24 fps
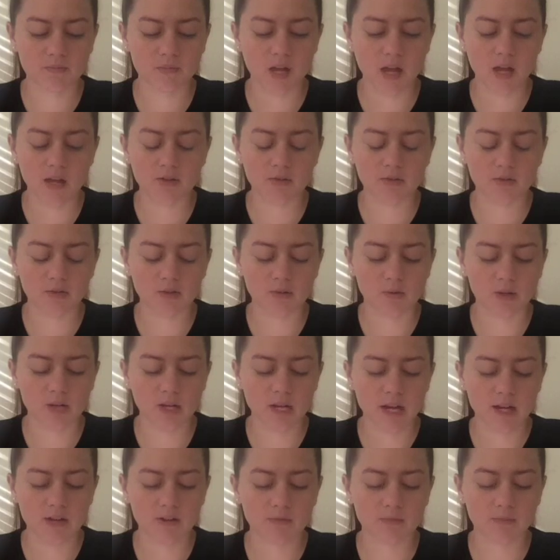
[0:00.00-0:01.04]
I don't know what
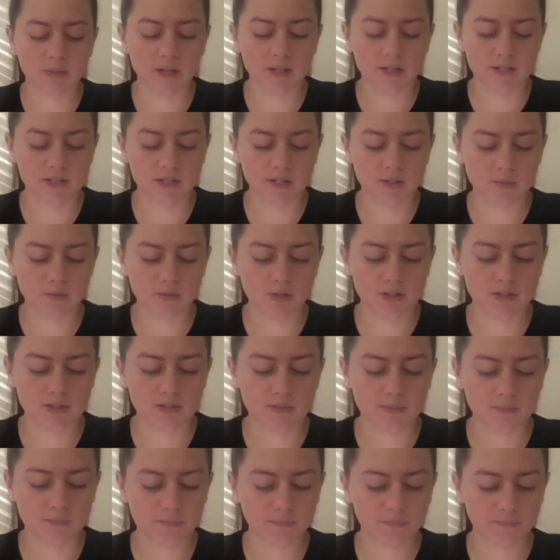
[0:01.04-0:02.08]
kind of medicine it
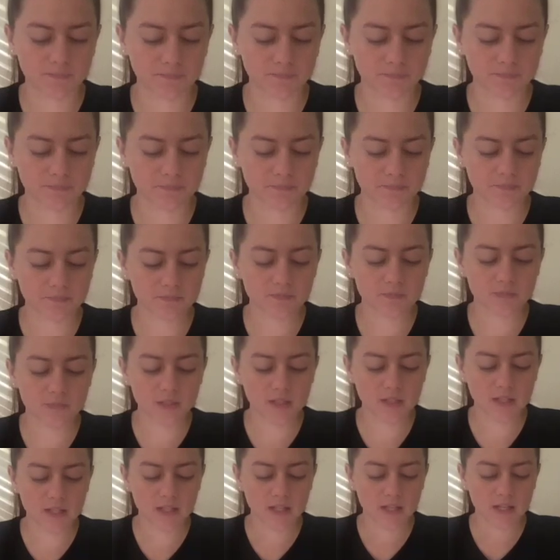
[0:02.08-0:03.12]
was.
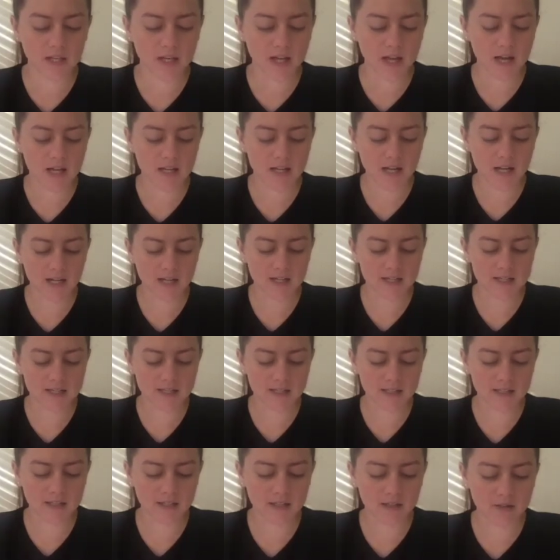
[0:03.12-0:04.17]
At La
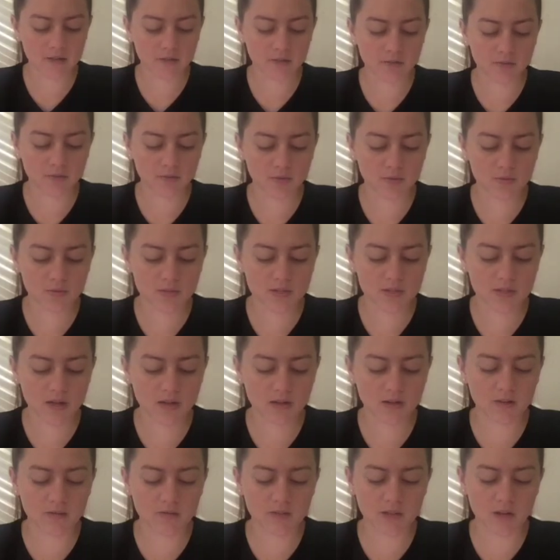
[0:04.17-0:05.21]
Casita, food was
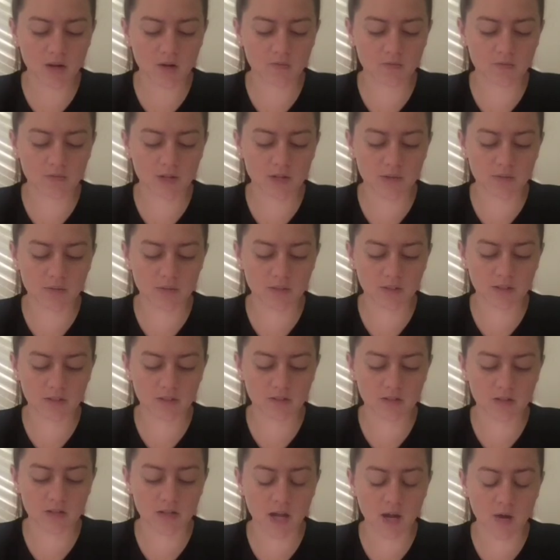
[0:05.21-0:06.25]
not given out frequently,
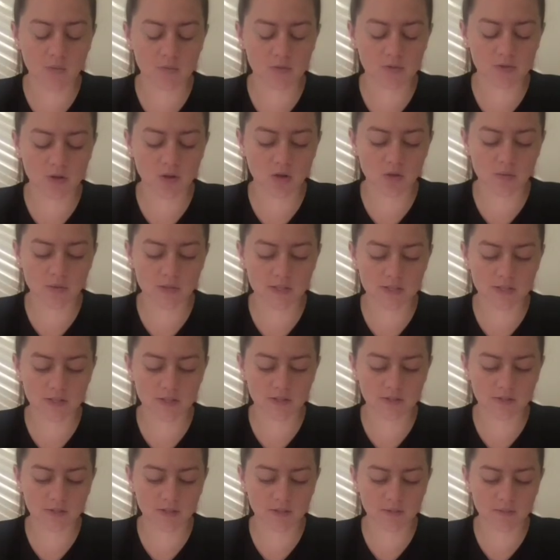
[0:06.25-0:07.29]
and I was always
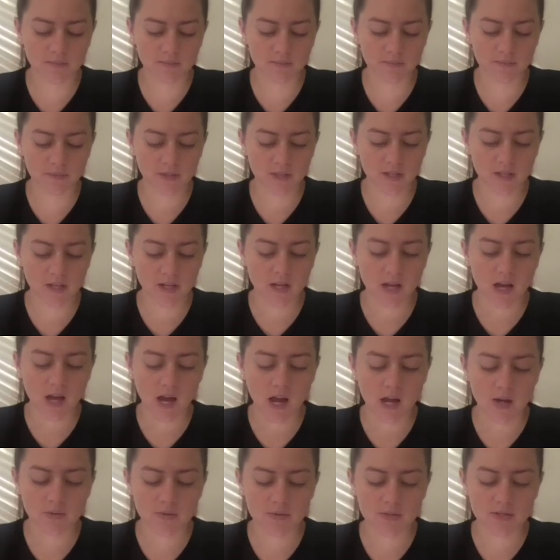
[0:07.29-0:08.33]
hungry.
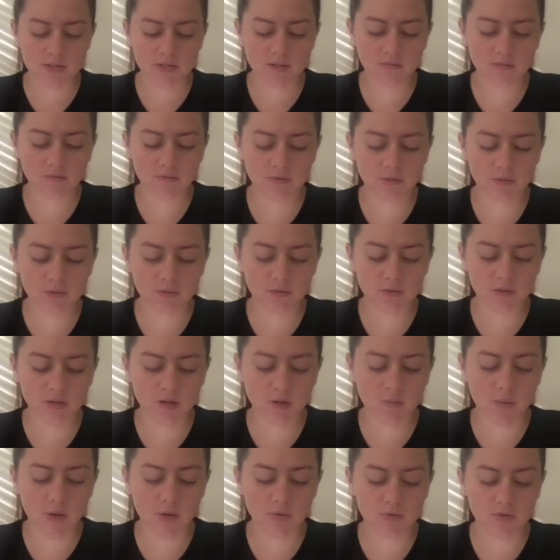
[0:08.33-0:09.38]
I received food
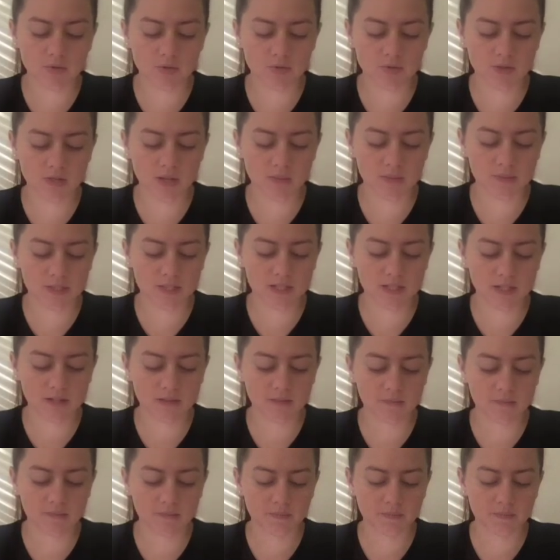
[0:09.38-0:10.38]
about 2 times a day.